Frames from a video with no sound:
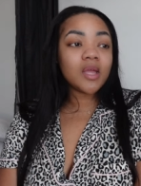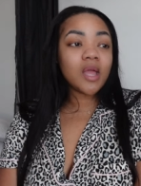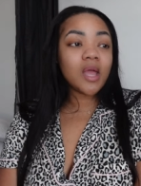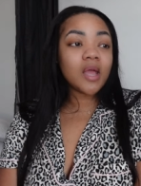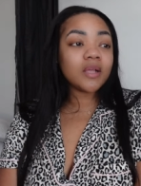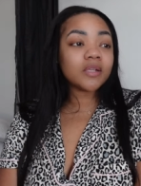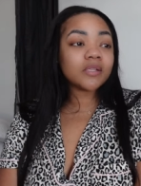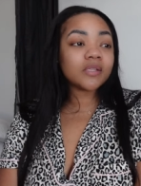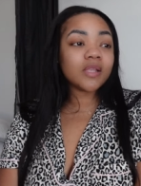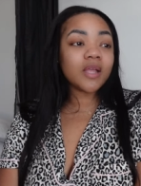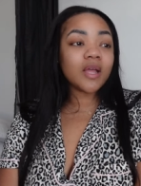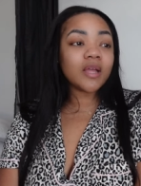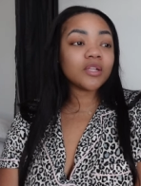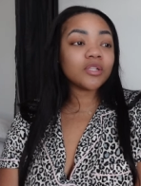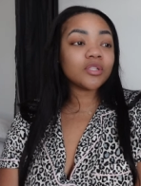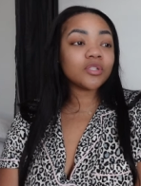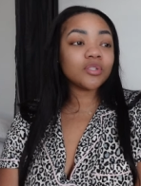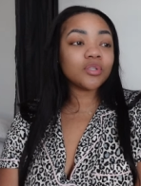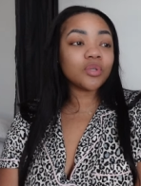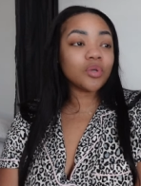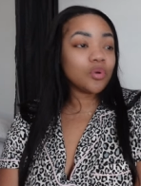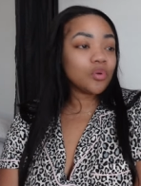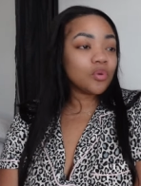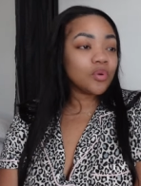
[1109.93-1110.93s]
It's like
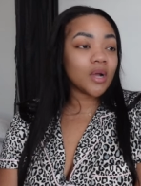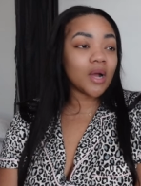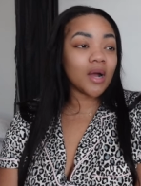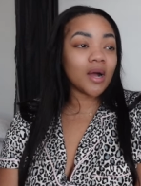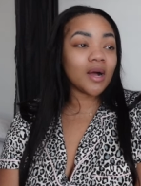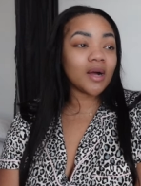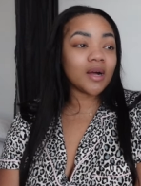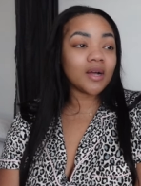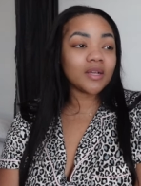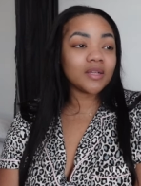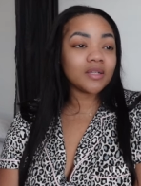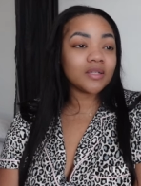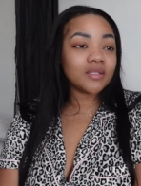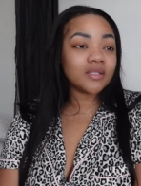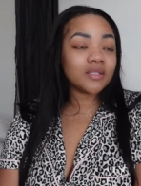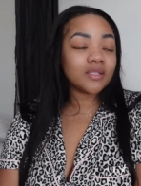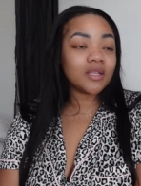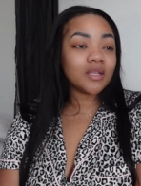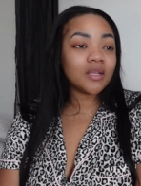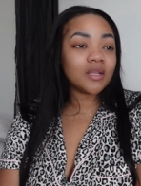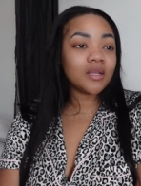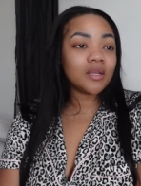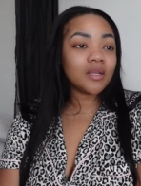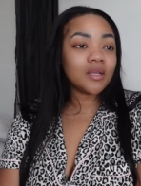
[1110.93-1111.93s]
two guys
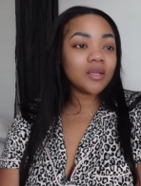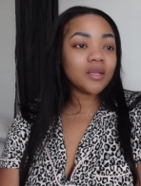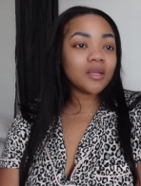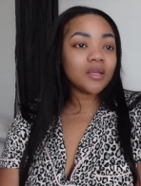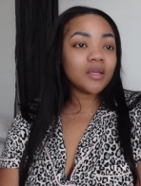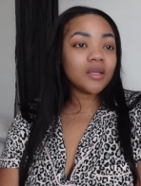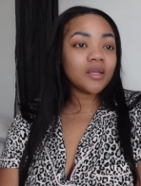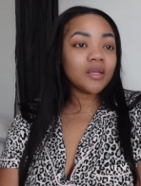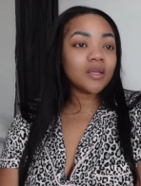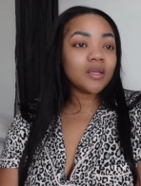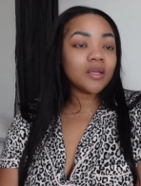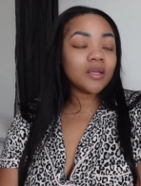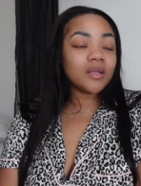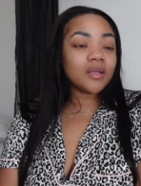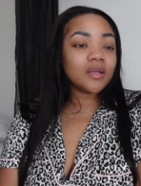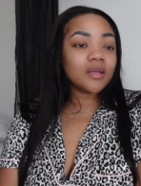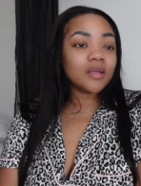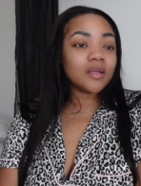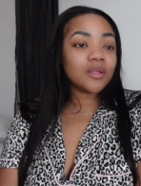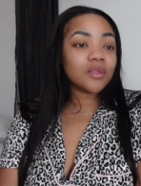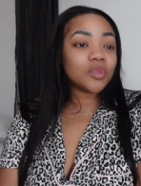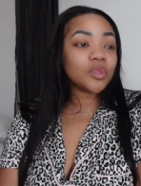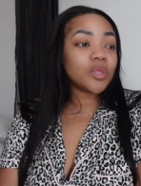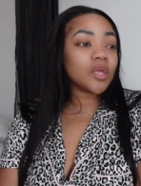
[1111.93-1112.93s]

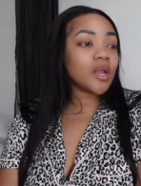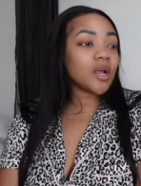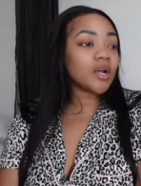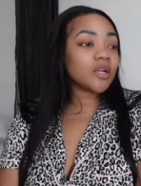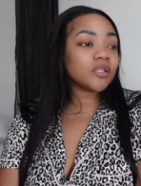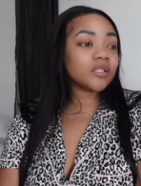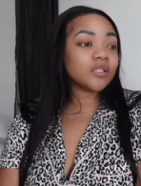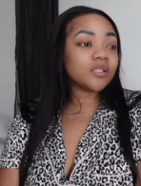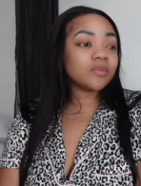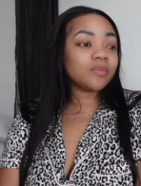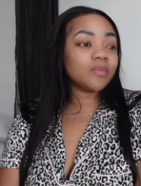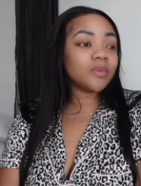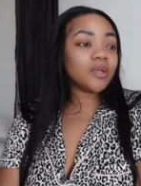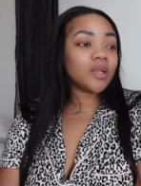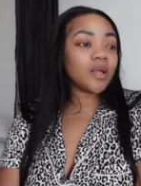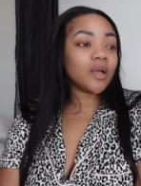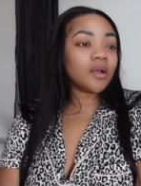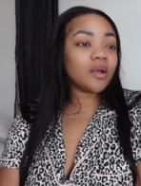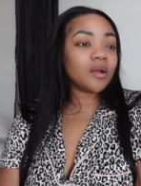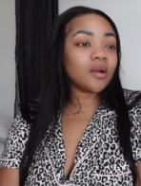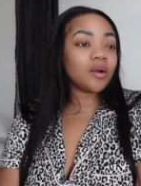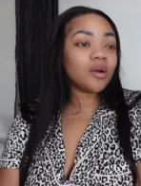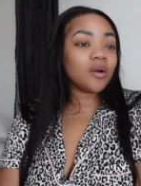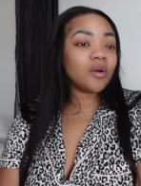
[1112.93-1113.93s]
that I just be
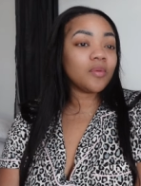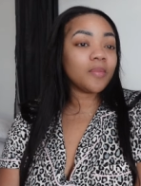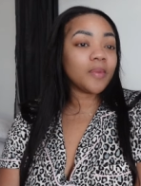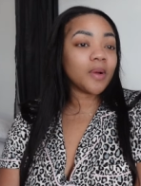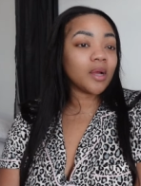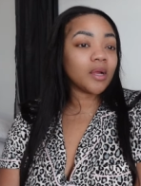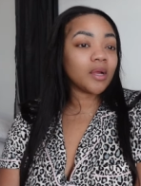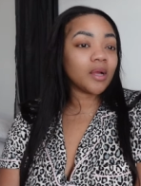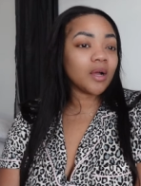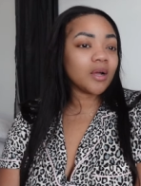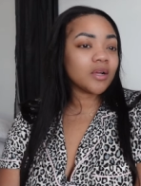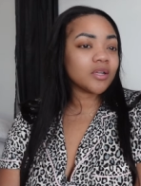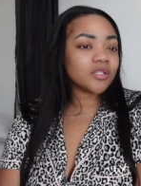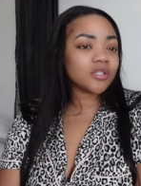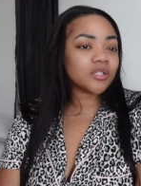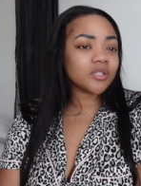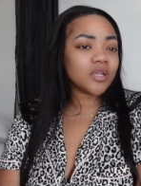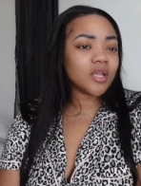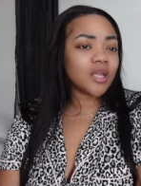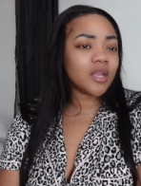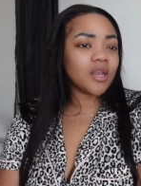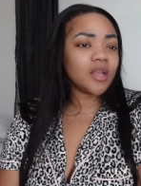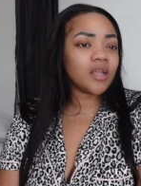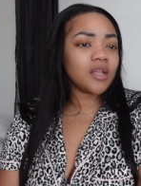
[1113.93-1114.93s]
like, oh my God
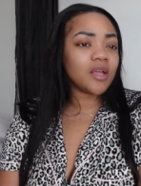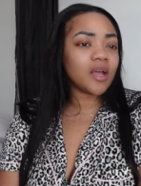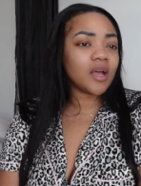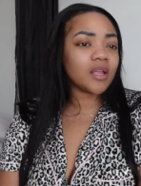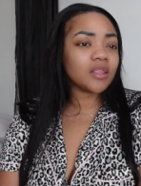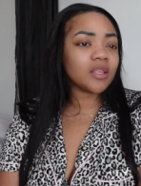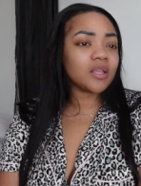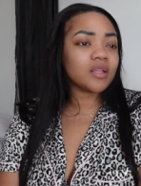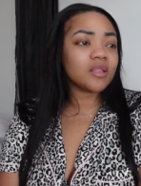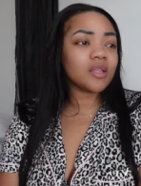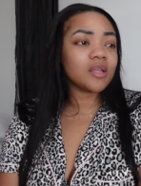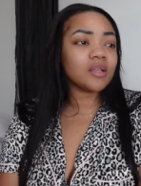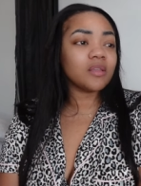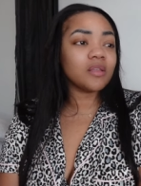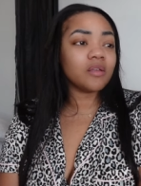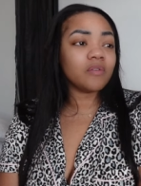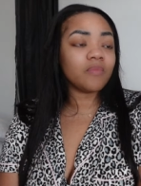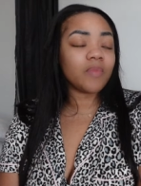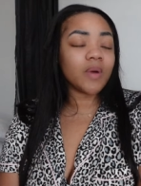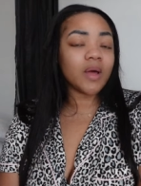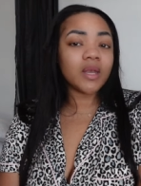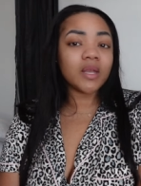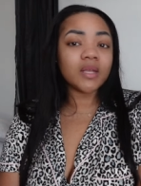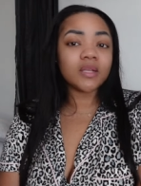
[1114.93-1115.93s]
and they, I think they live
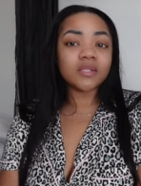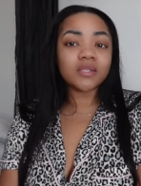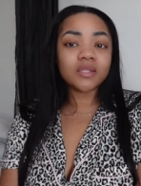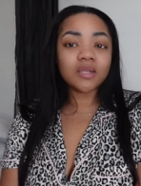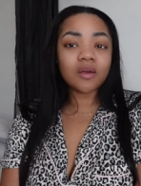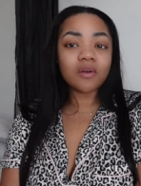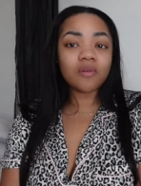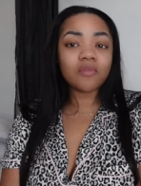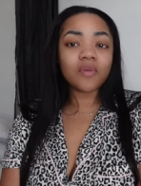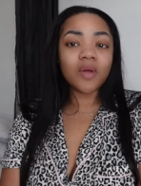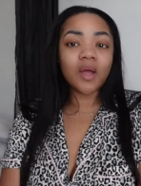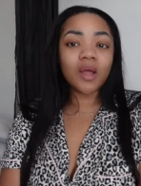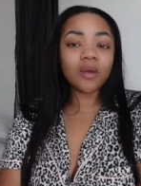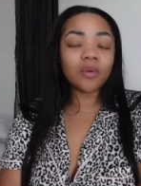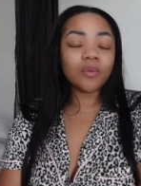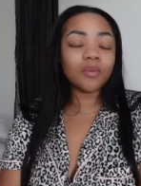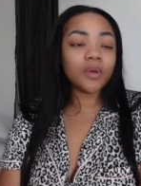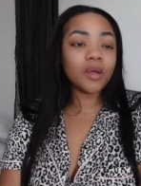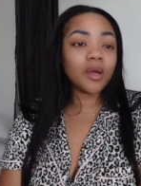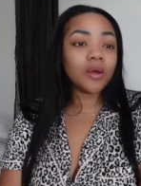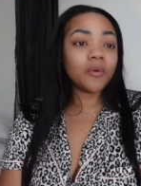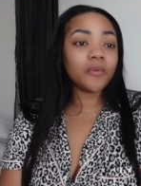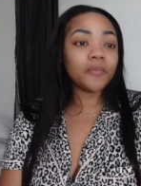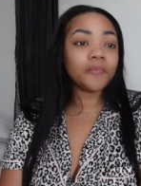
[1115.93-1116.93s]
by themselves. I don't
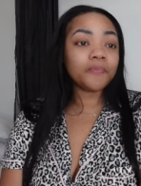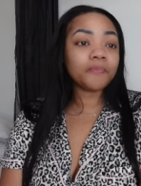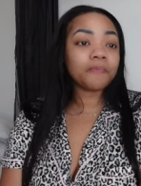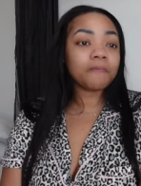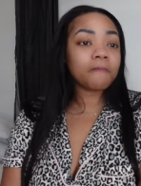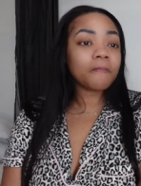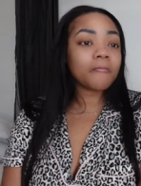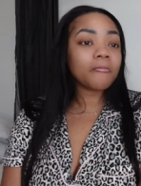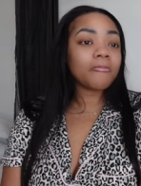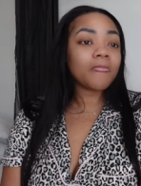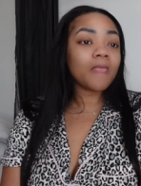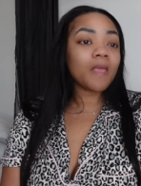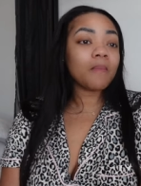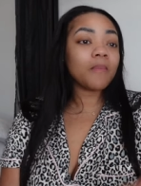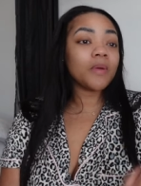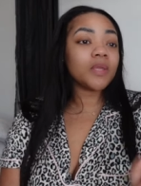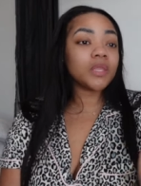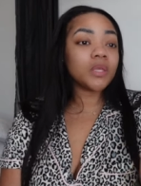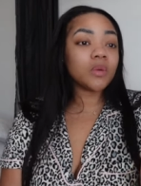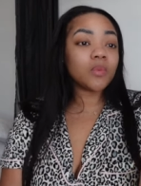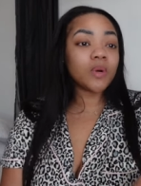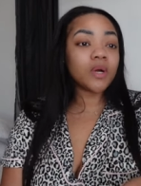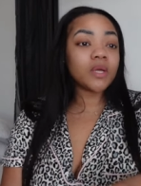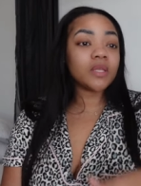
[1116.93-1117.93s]
know, but
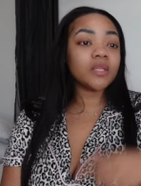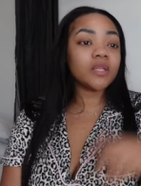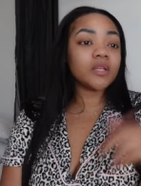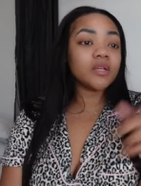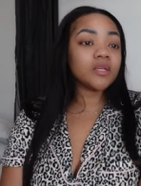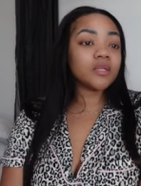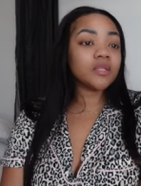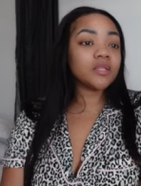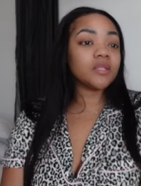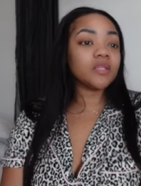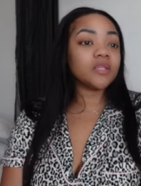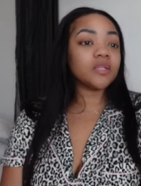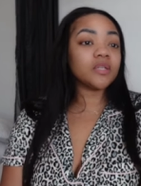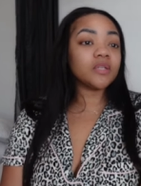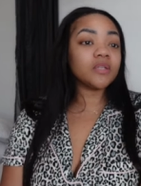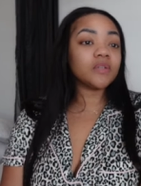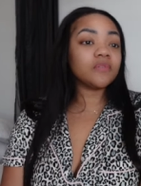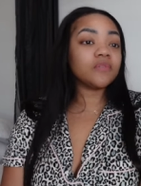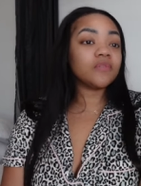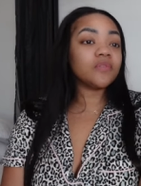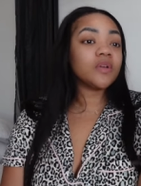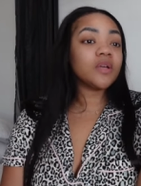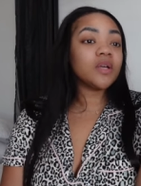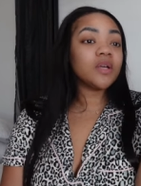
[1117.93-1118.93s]
the one literally
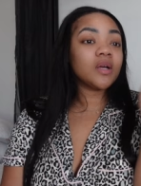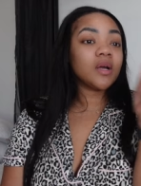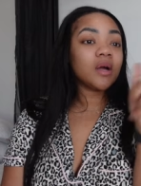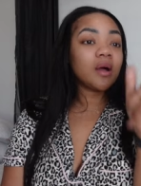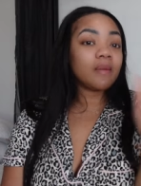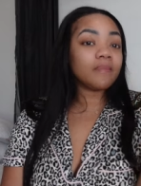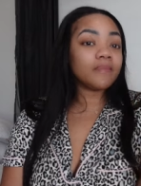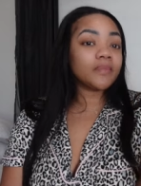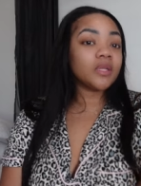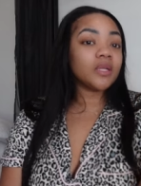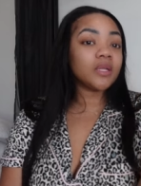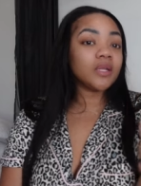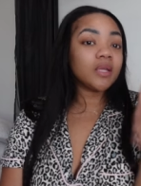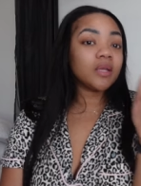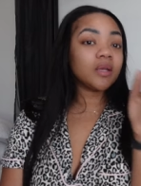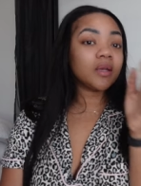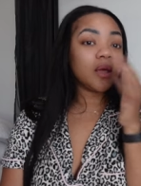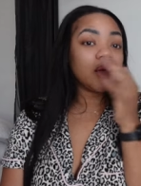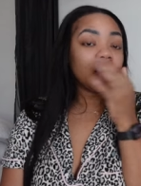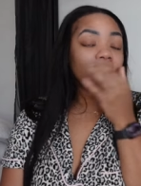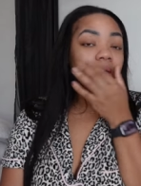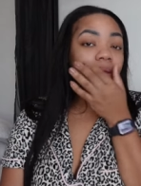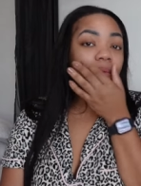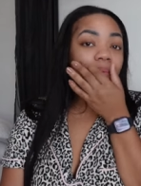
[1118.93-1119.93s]
live I'm looking
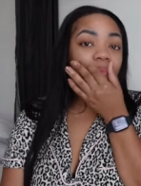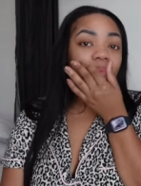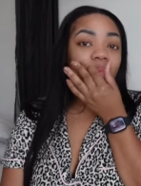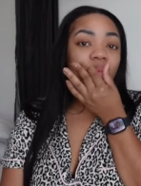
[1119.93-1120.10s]
at,